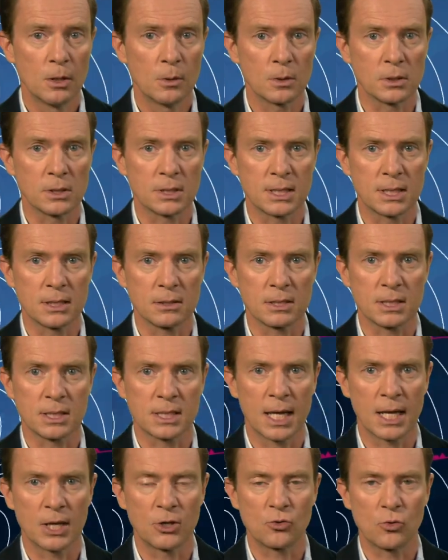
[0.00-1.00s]
will still
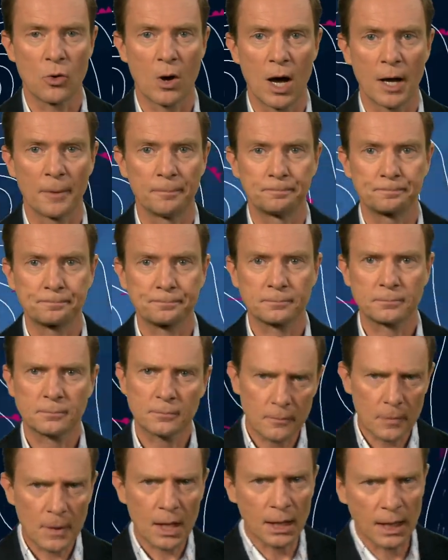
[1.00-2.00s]
stay dry.
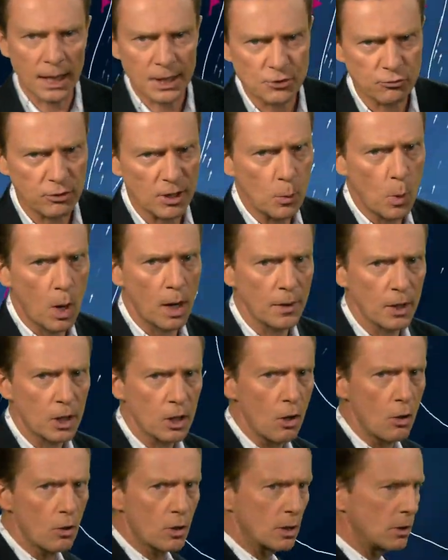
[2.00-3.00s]
Let's rewind the
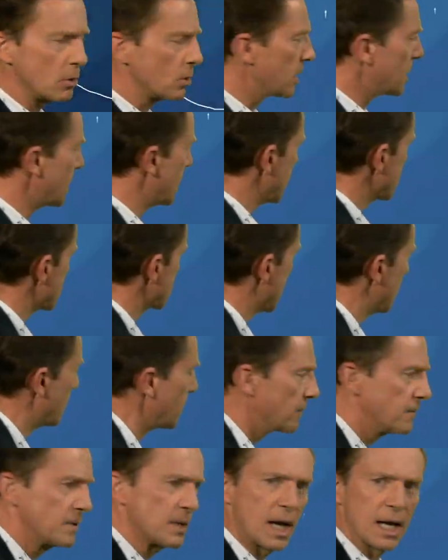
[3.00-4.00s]
clock and look at the next
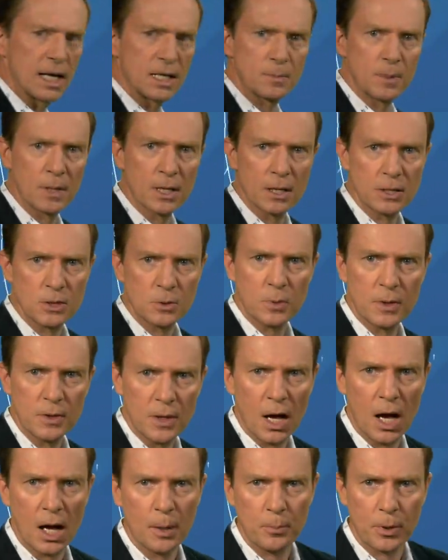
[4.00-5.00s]
couple of days, because with
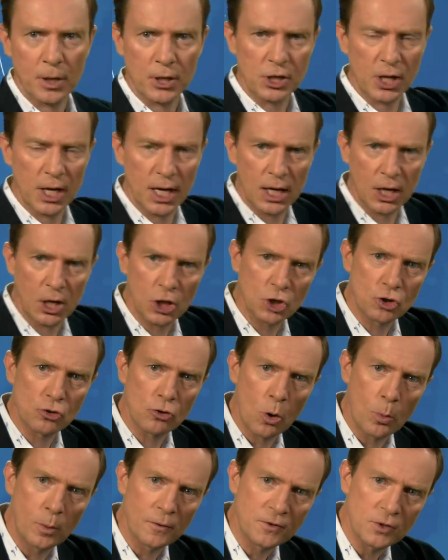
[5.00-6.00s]
the high pressure in
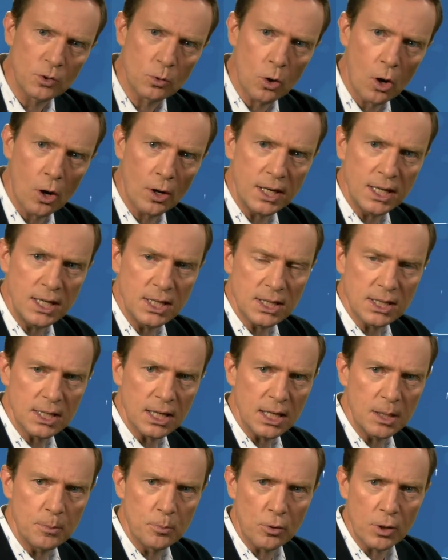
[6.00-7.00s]
control, we've still got an
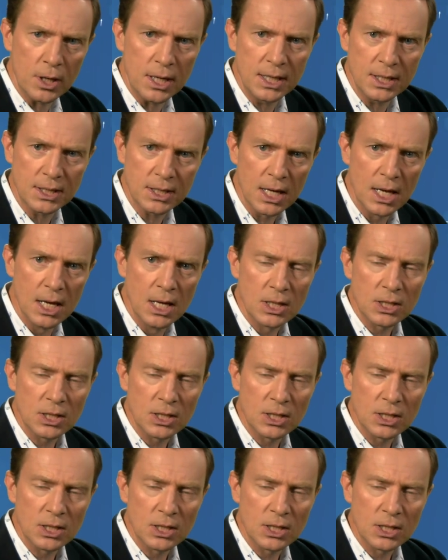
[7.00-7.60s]
easterly breeze.